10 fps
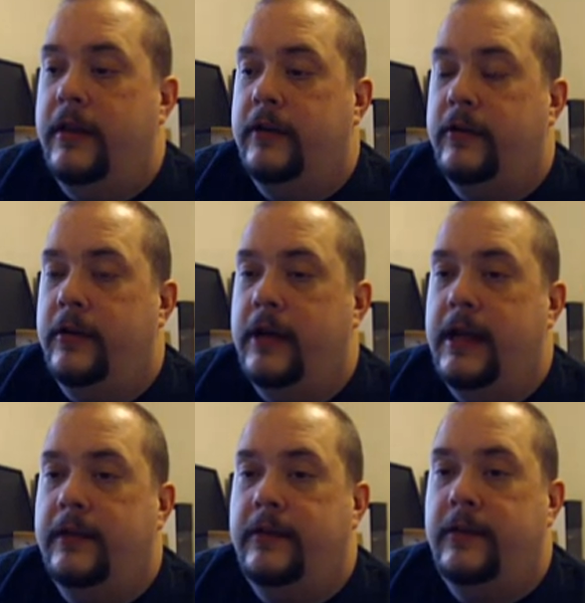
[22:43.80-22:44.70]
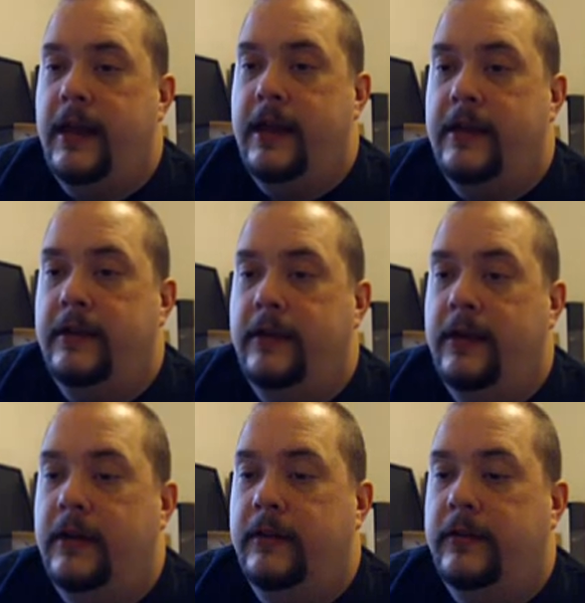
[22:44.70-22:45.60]
There's our net stat
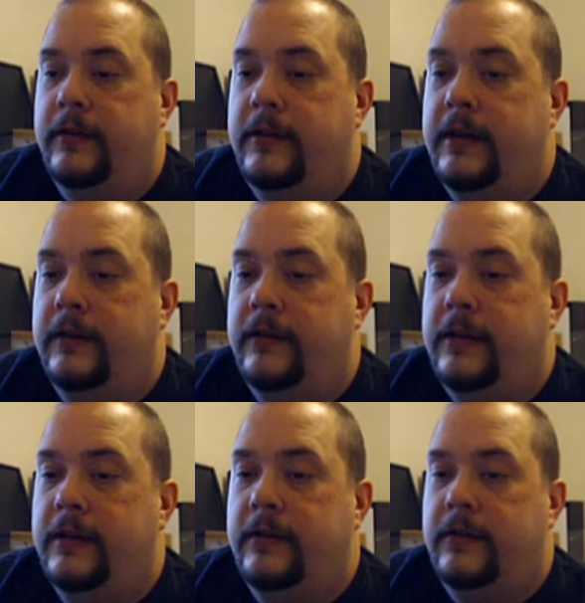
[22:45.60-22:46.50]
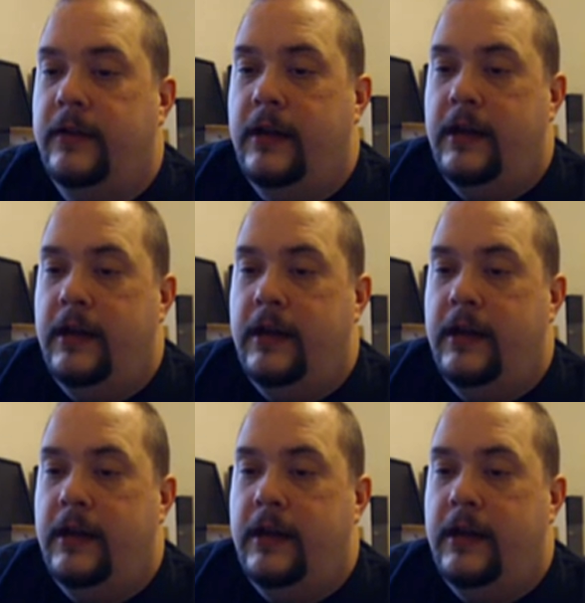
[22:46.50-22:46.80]
statistics,